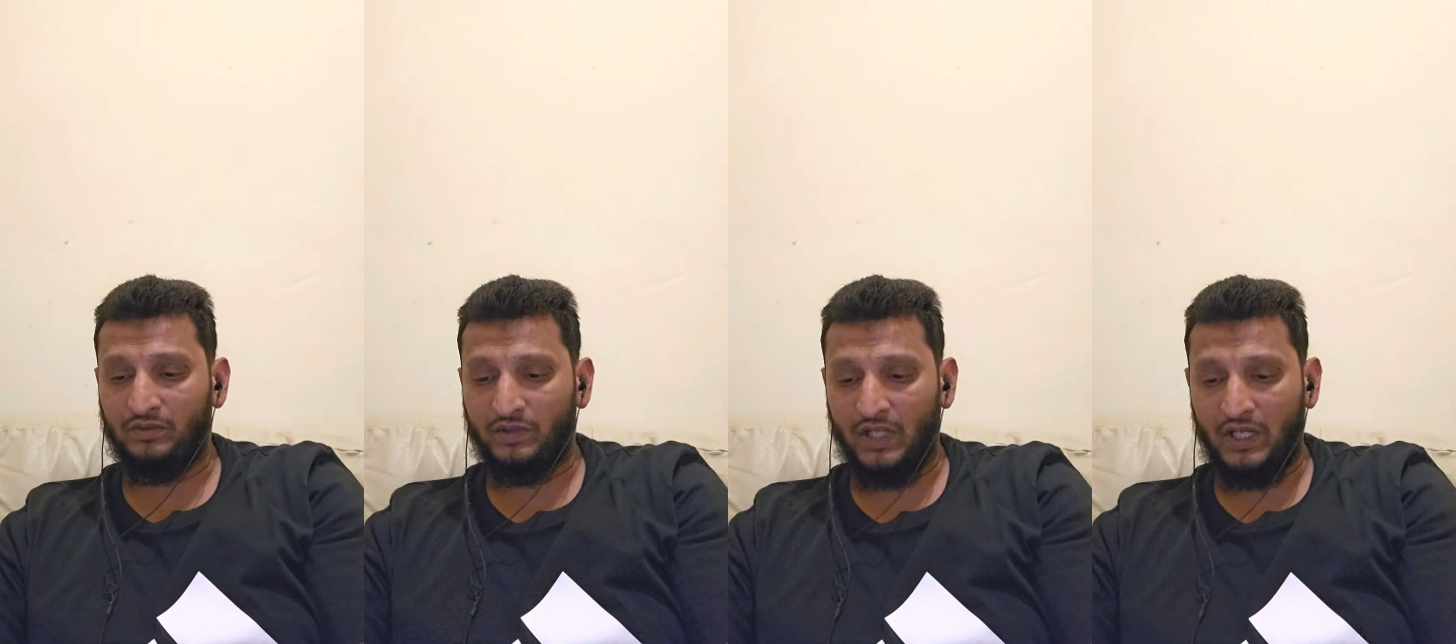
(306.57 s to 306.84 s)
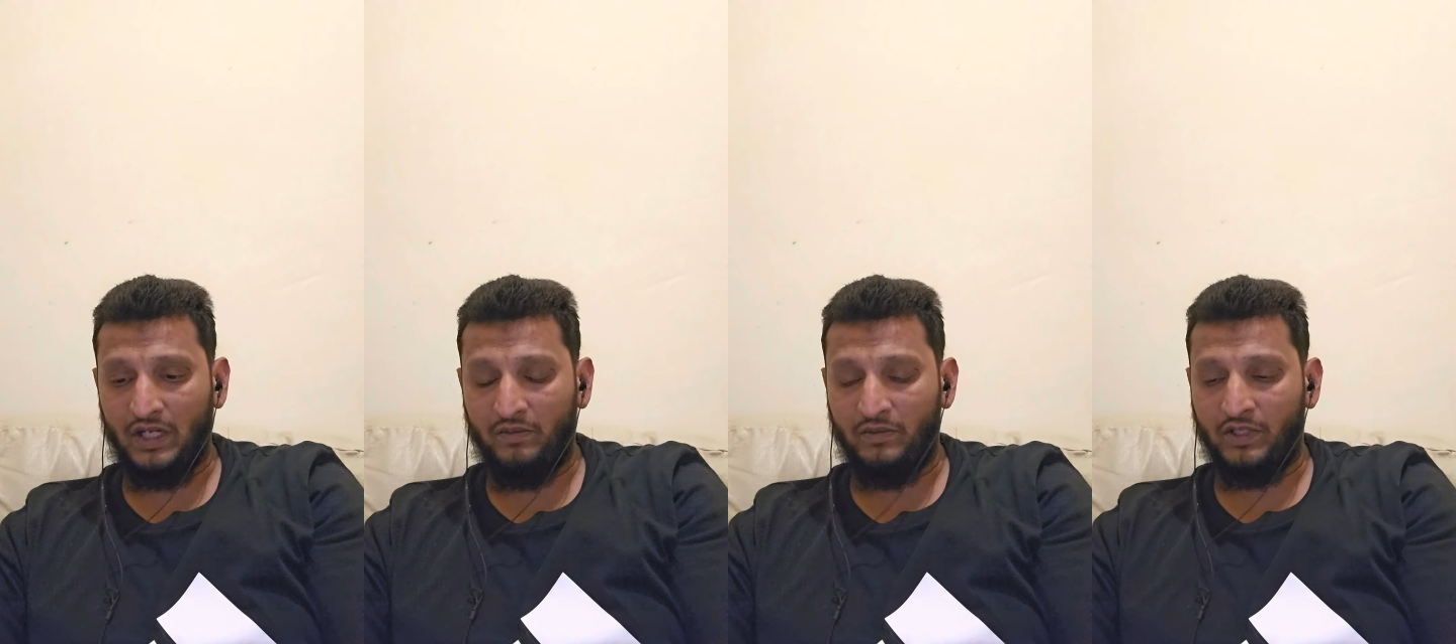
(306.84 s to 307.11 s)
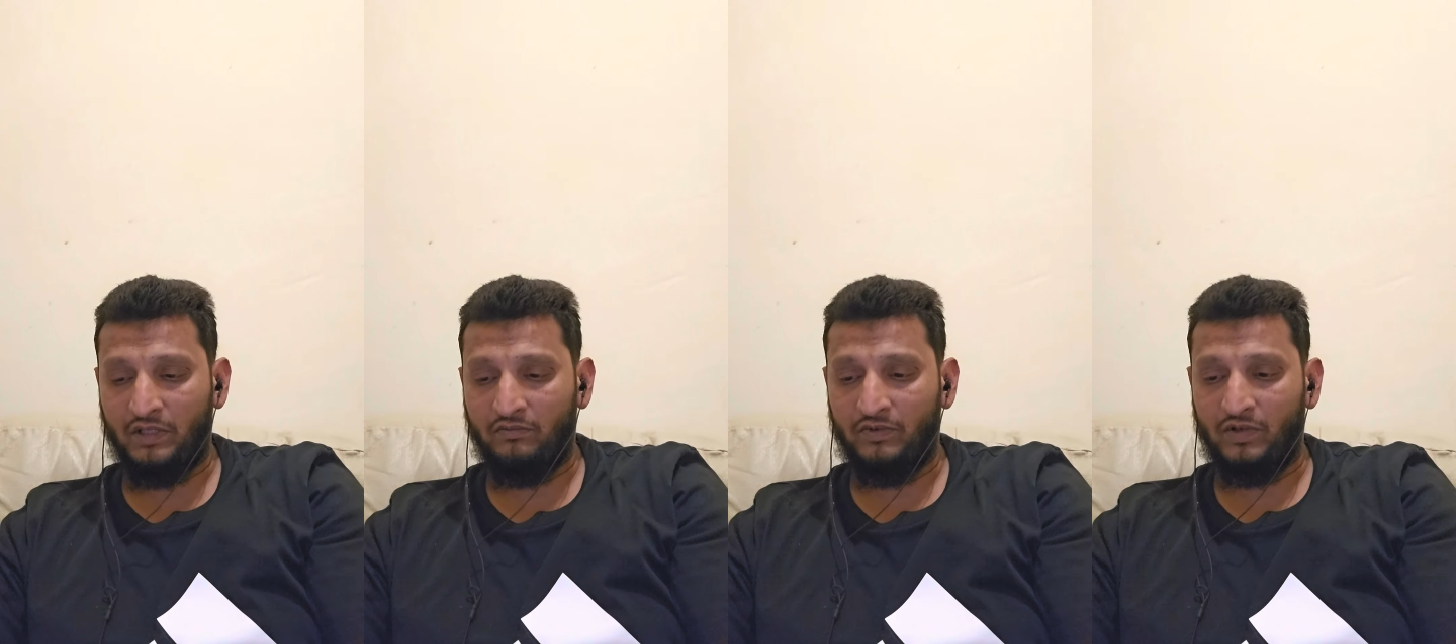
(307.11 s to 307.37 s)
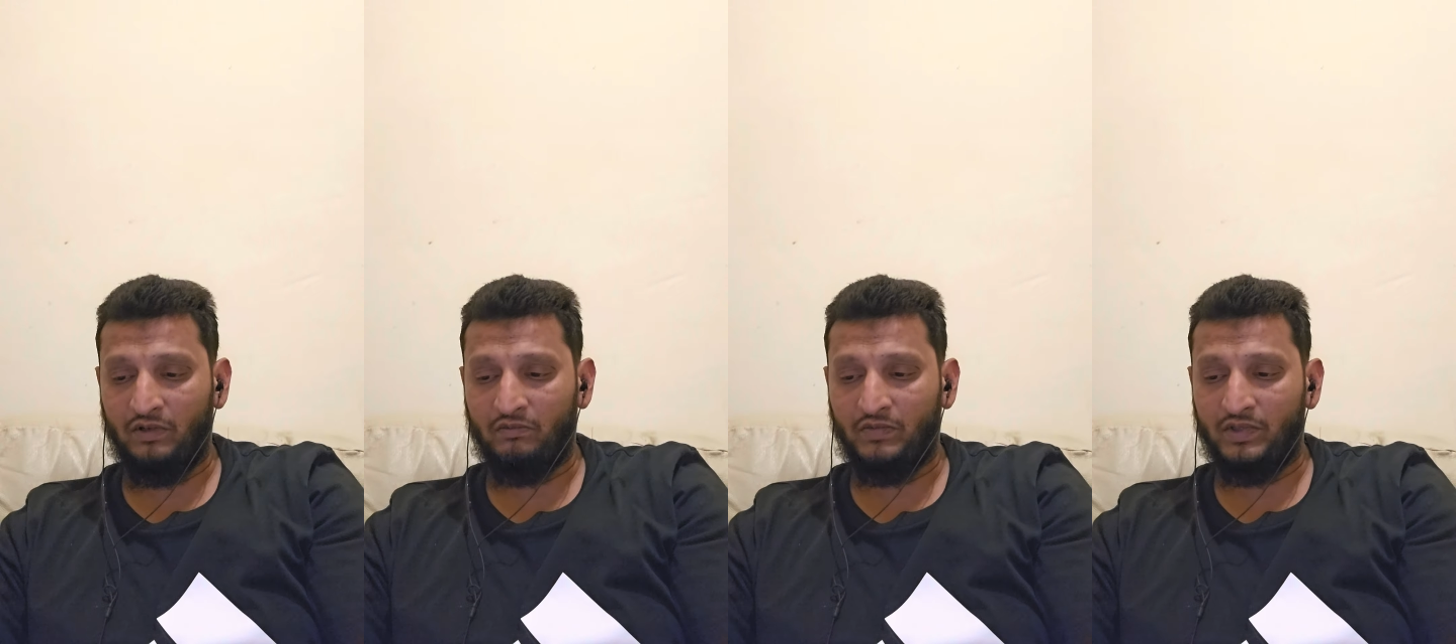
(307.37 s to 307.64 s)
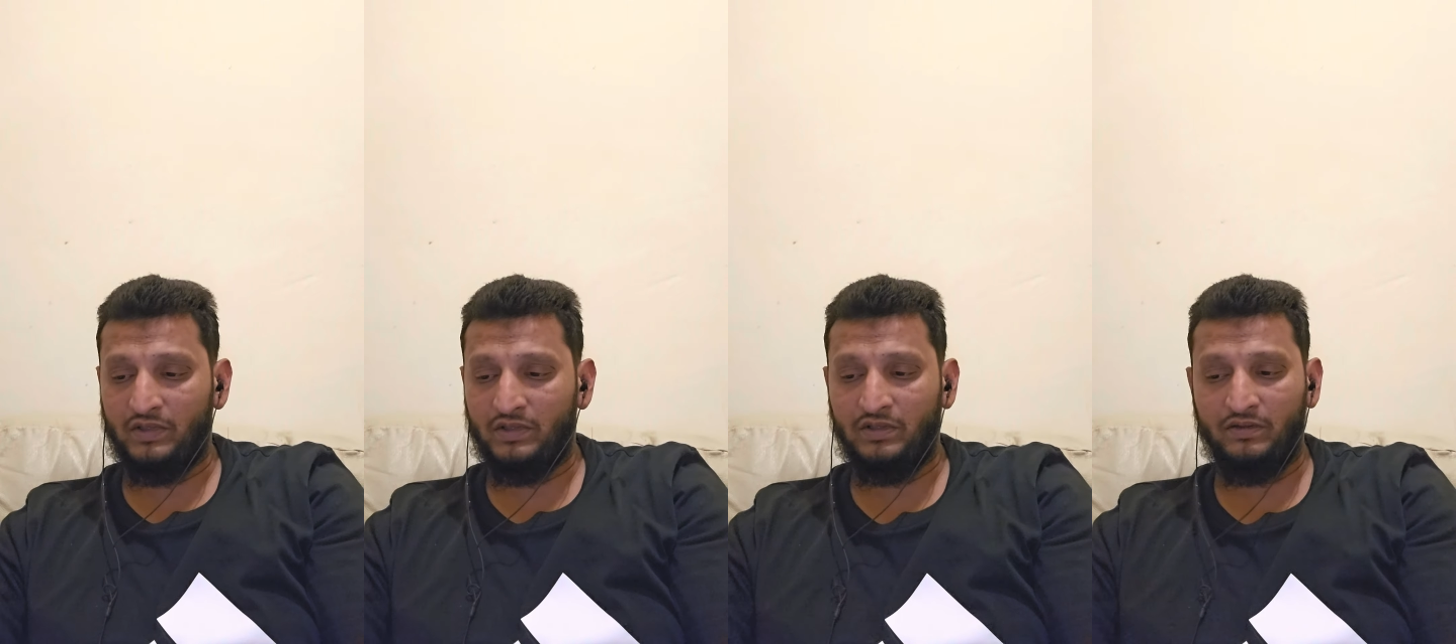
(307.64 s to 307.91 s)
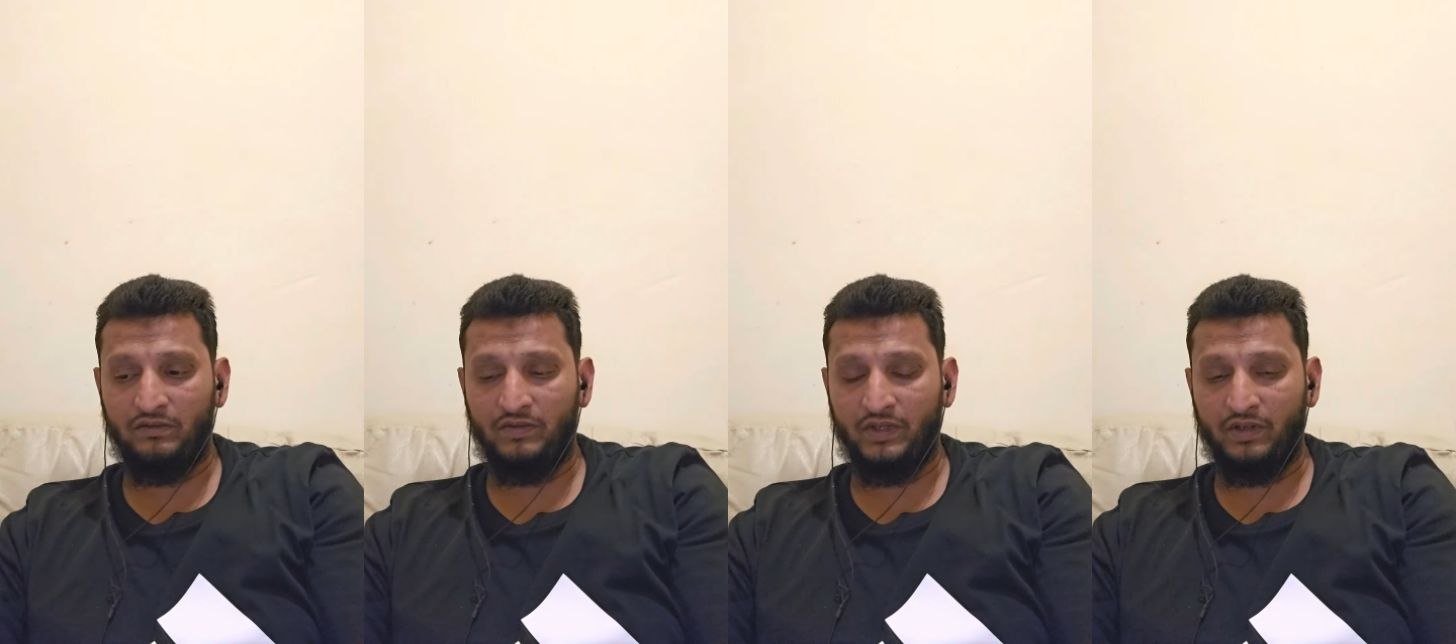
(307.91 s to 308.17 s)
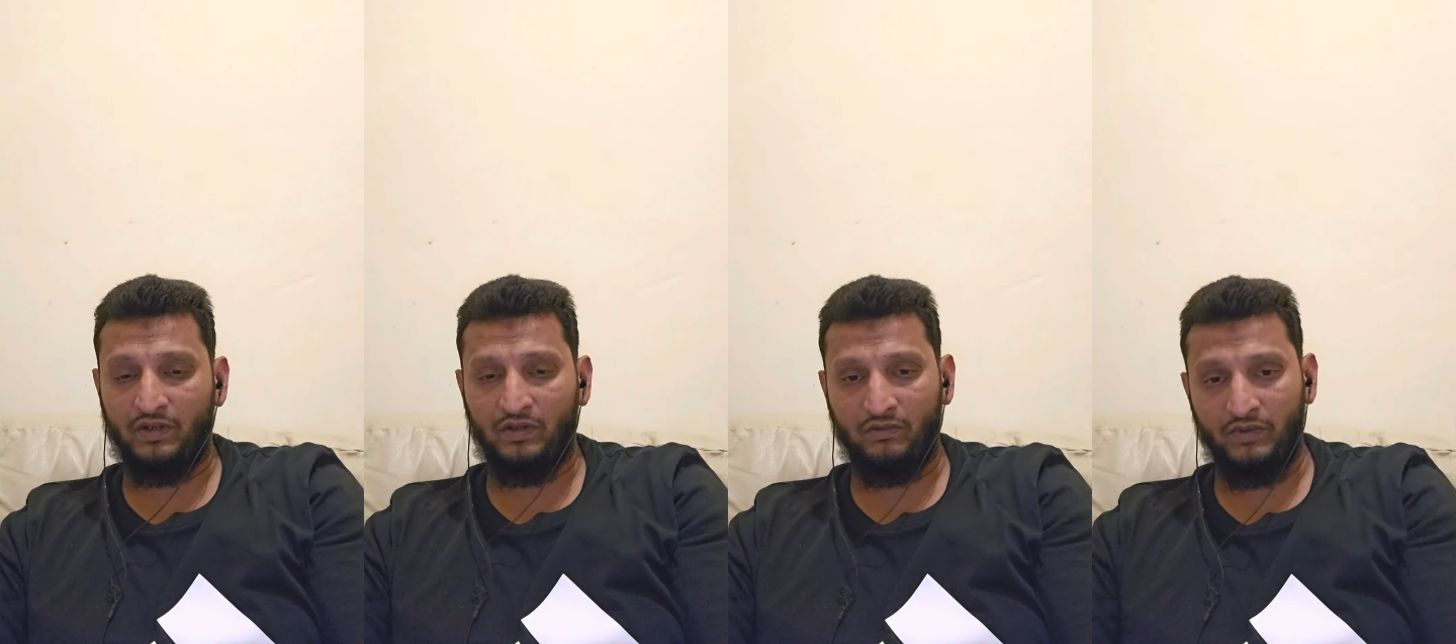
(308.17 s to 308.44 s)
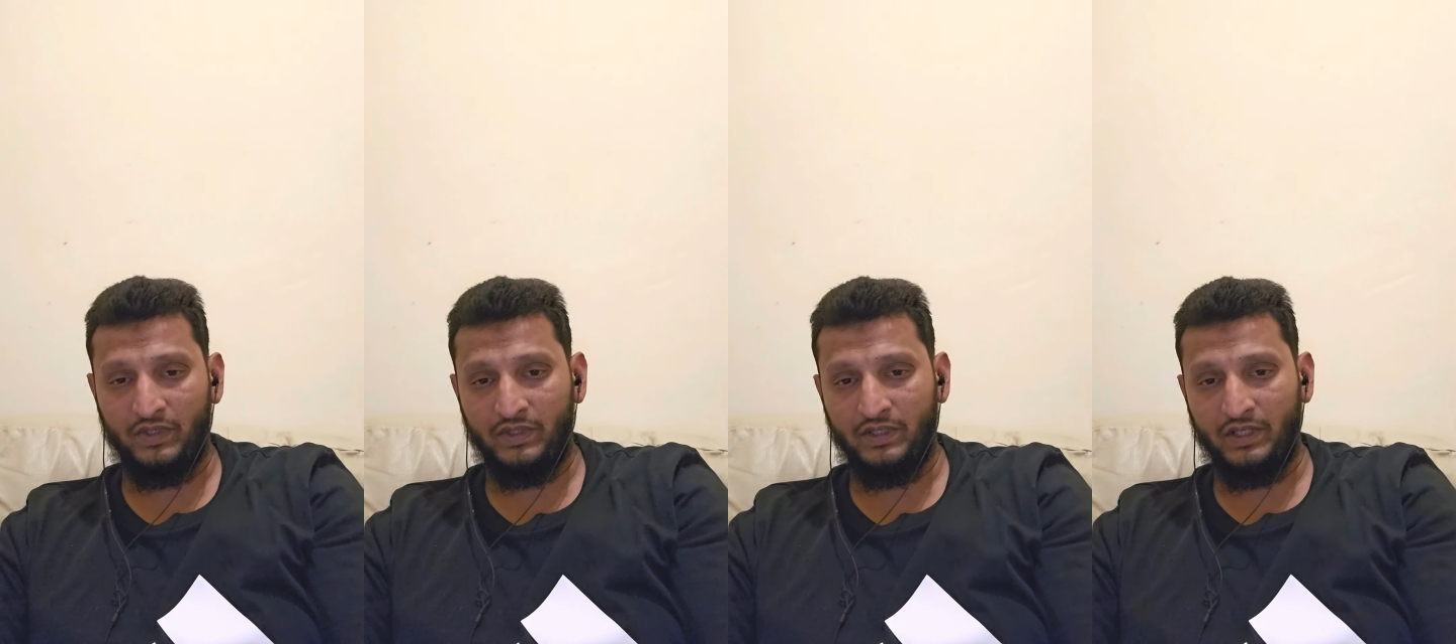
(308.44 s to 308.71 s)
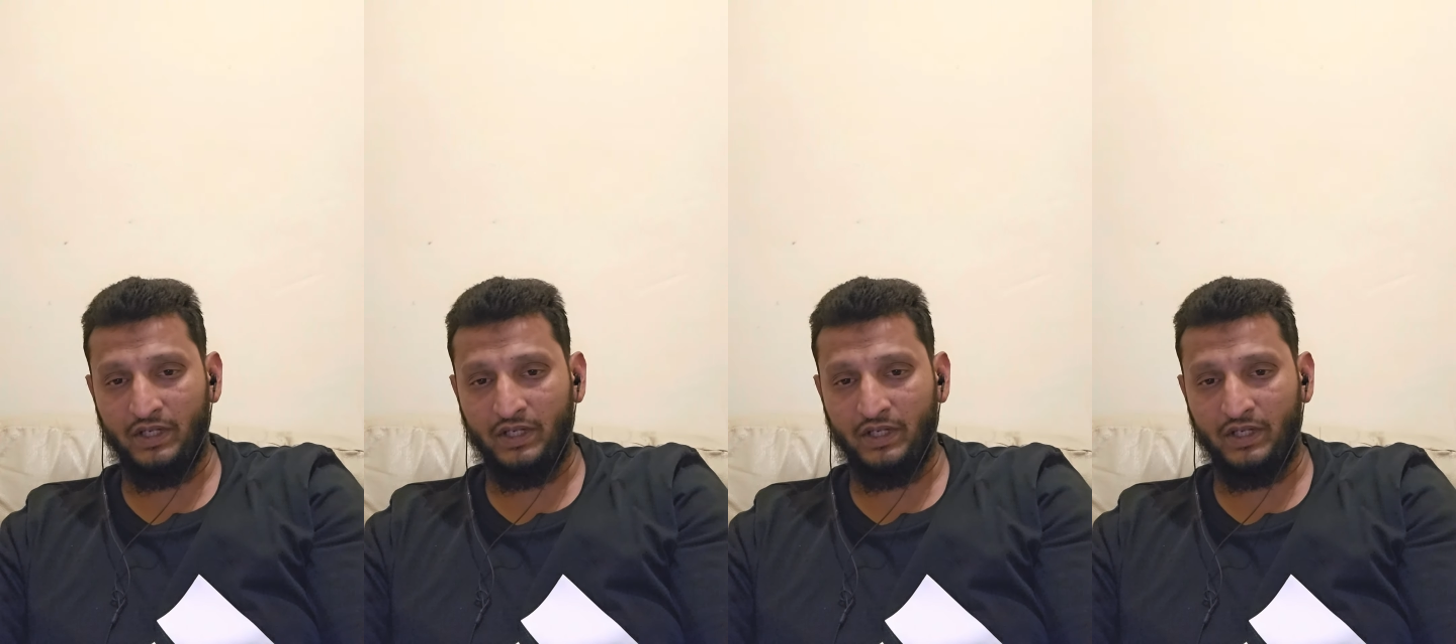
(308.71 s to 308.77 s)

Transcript: dynamic environments where always